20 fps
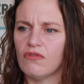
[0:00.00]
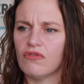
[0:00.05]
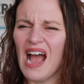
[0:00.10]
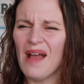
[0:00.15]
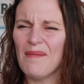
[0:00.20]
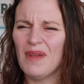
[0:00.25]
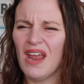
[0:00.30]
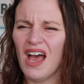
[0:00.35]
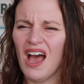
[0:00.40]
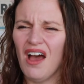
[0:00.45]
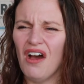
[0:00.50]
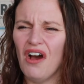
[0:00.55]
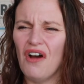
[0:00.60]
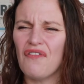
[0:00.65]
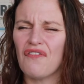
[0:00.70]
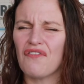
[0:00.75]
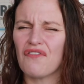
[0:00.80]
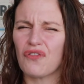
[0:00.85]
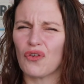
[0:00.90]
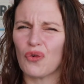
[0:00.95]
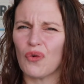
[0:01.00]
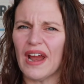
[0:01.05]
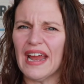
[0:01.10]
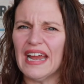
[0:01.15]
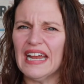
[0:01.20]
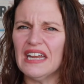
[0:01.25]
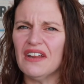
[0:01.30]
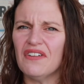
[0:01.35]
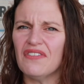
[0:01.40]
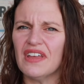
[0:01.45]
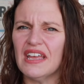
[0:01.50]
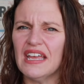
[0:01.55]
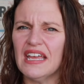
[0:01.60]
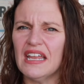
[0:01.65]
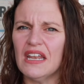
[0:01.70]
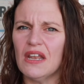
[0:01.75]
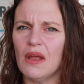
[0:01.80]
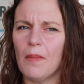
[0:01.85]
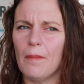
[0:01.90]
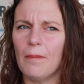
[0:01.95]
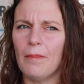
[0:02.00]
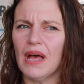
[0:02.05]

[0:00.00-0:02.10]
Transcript: I'm not afraid of it,